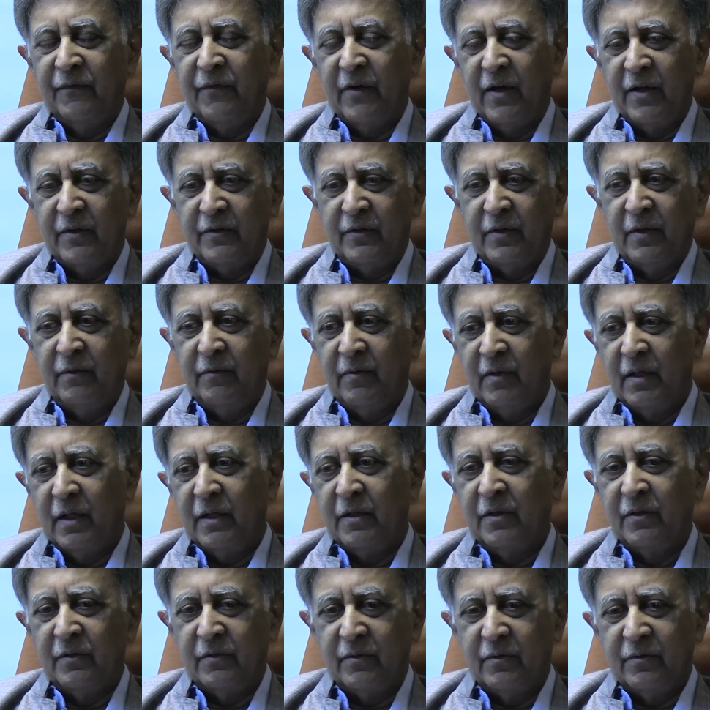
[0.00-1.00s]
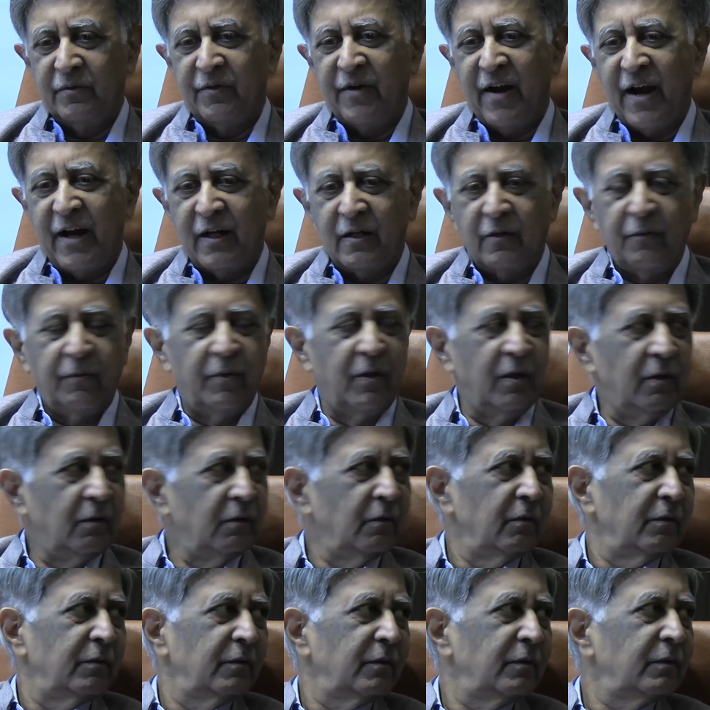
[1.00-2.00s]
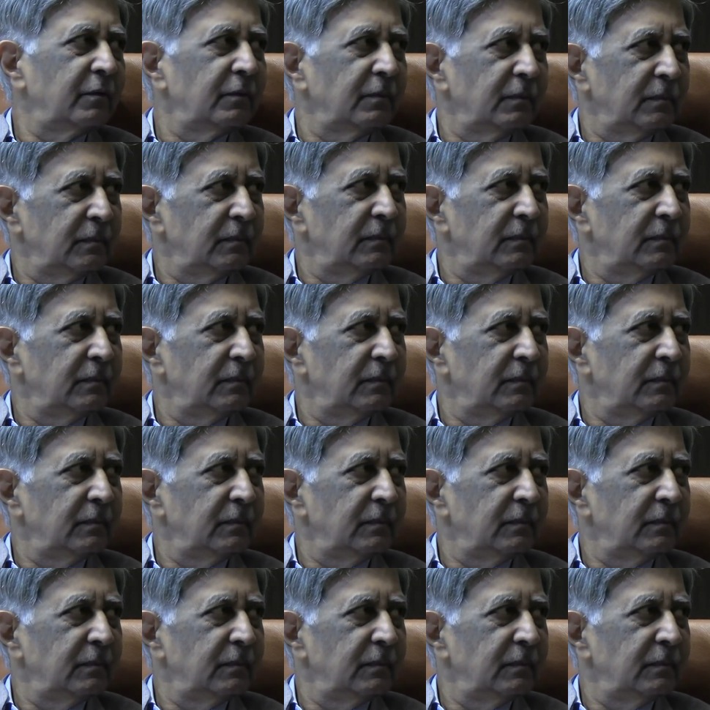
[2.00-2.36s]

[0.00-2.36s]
FICV, that is tracked vehicles.